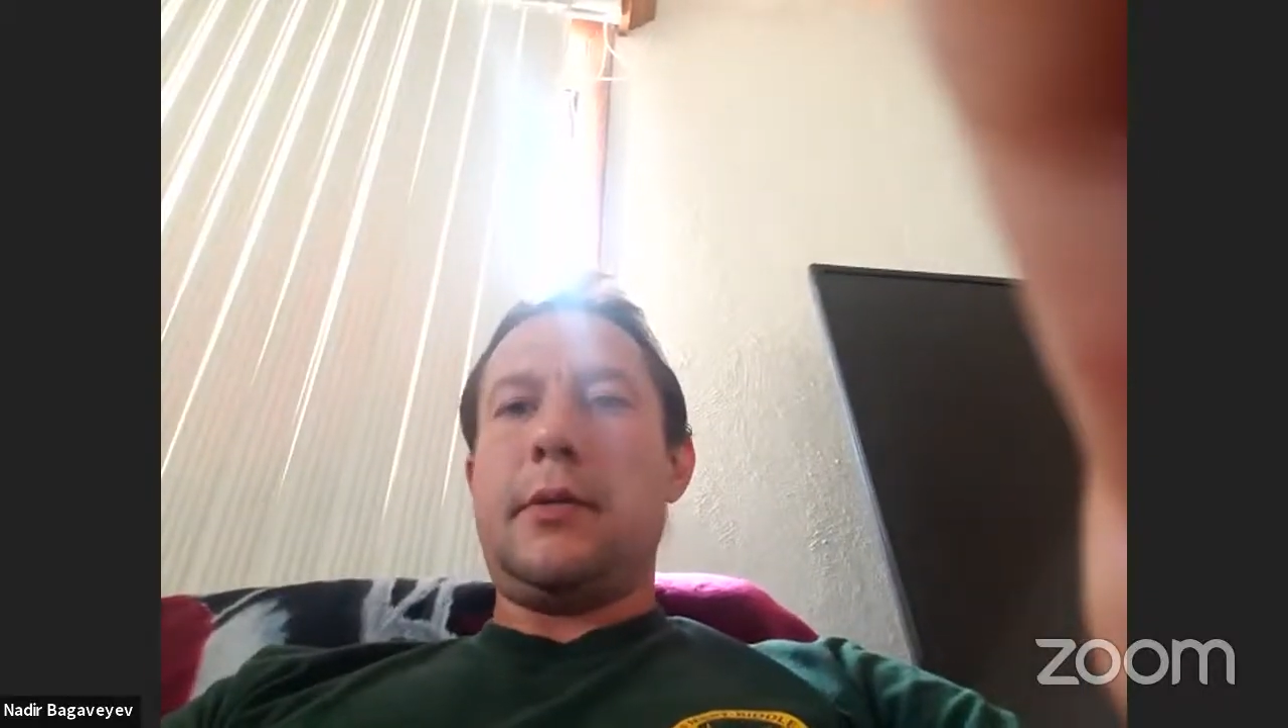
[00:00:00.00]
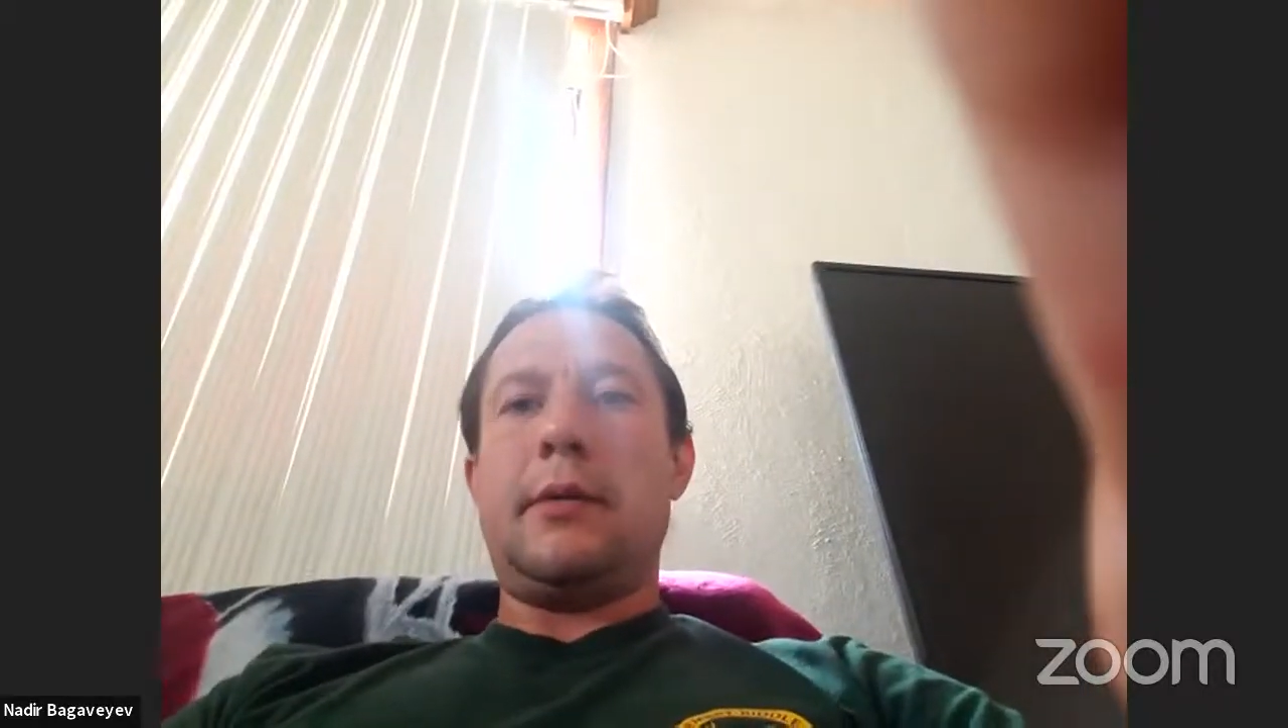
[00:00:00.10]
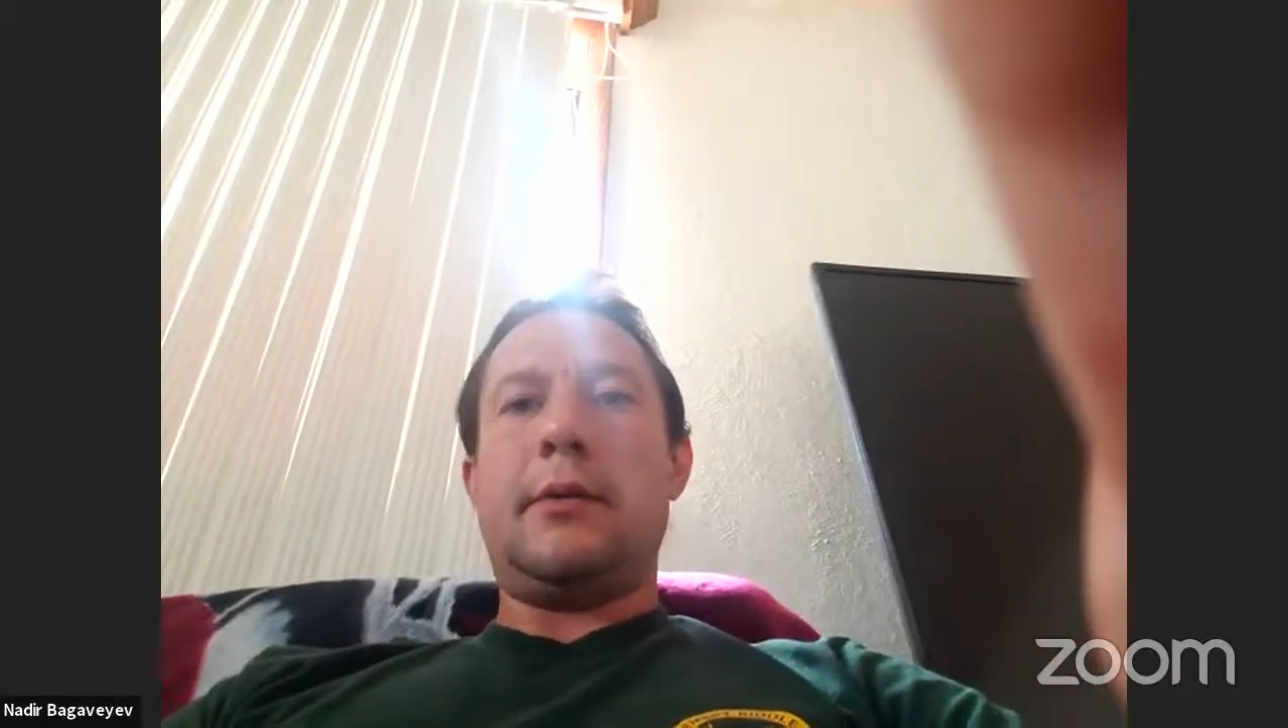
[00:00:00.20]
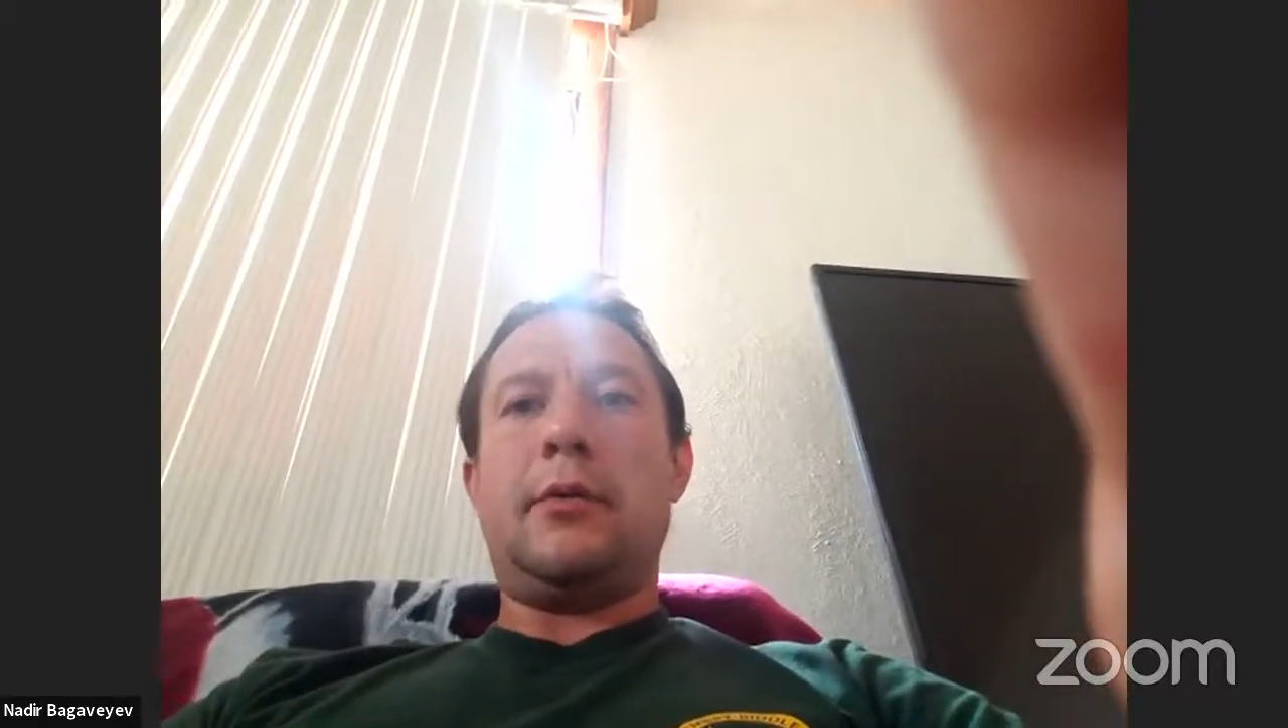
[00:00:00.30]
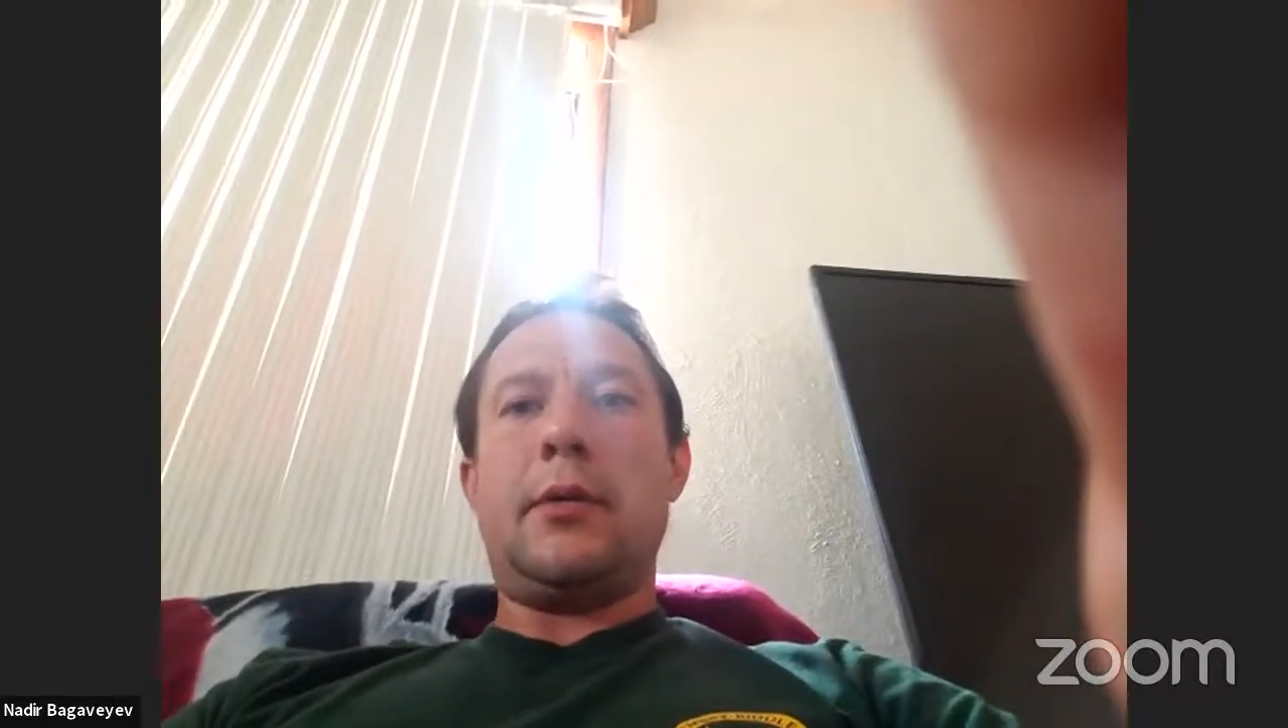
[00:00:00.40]
I
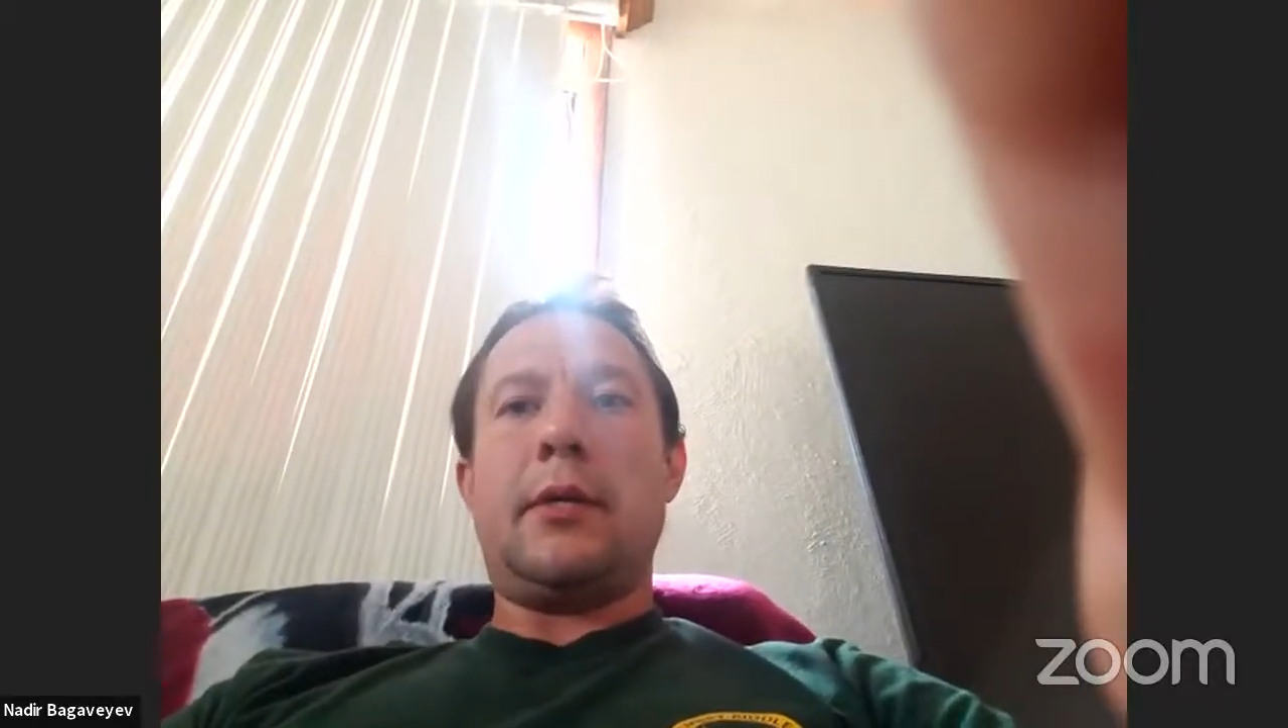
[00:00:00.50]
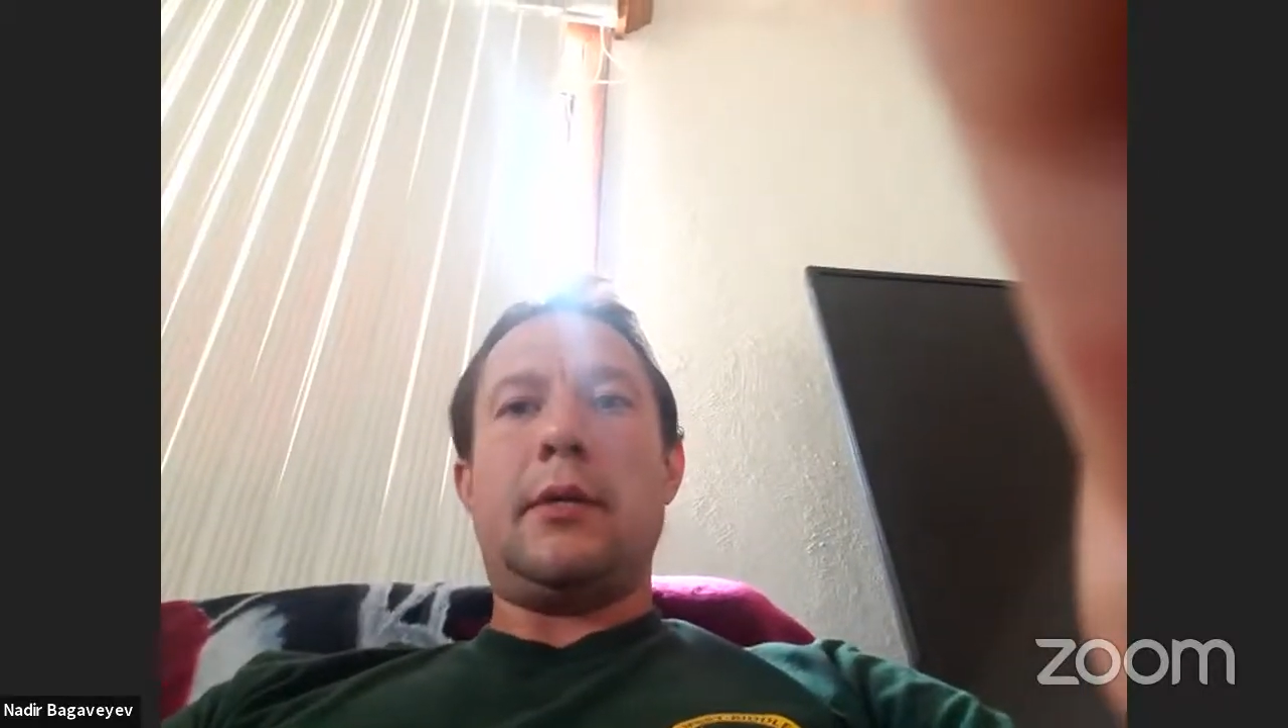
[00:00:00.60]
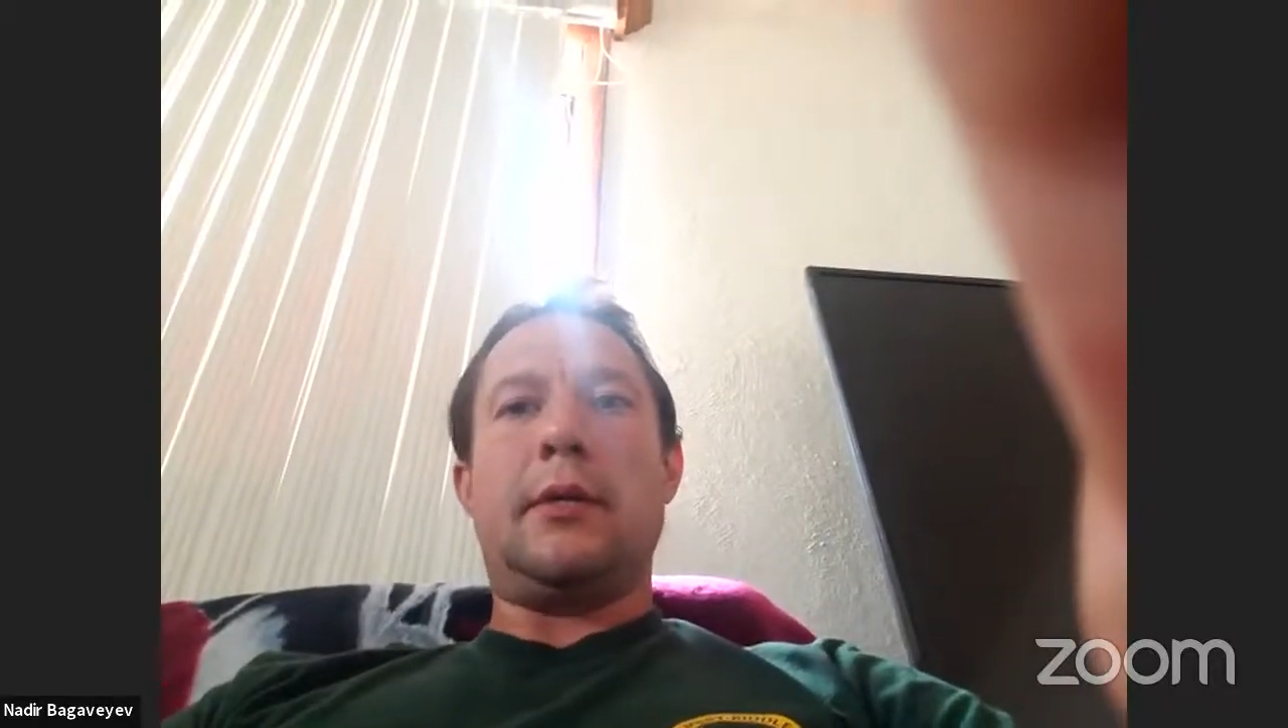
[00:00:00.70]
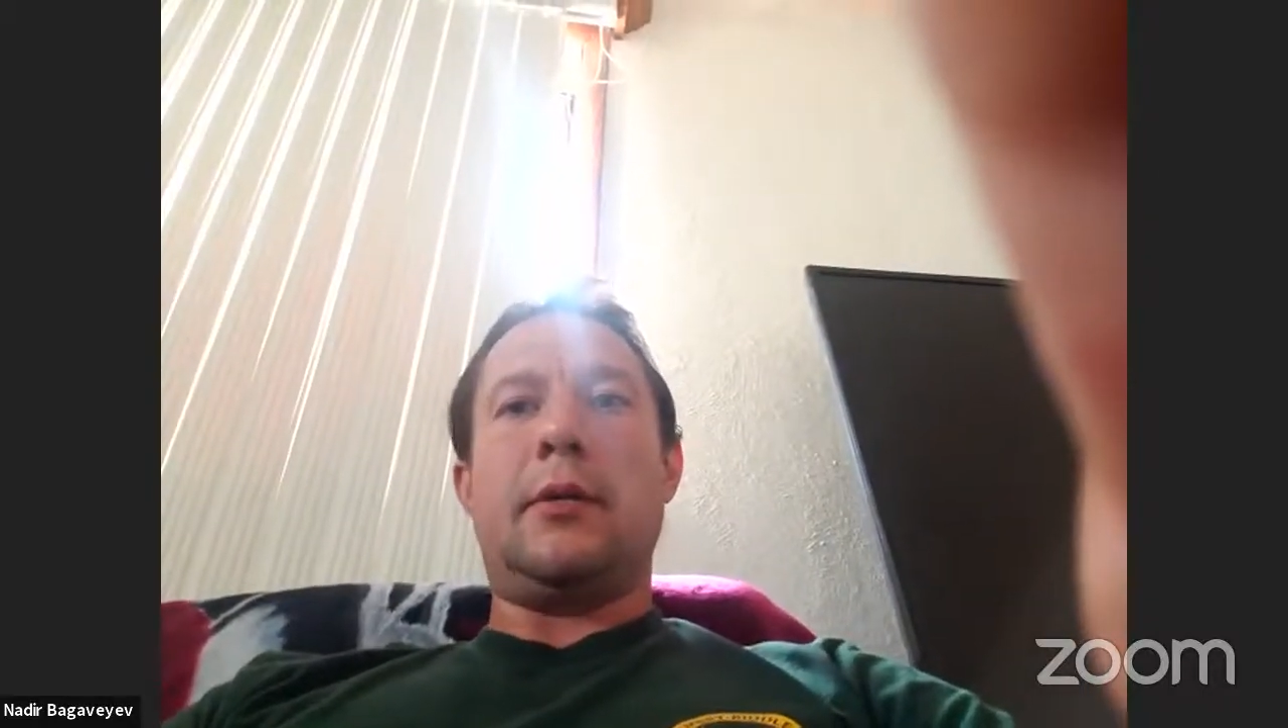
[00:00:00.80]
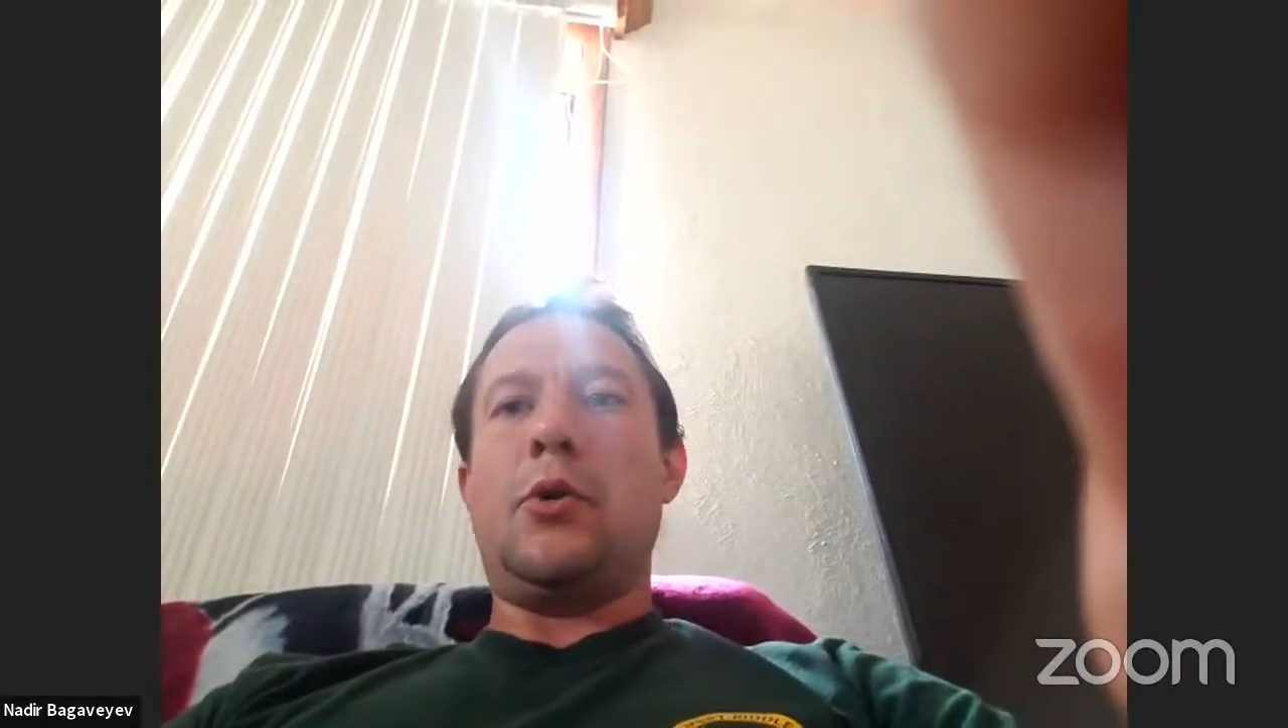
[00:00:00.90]
don't know, like a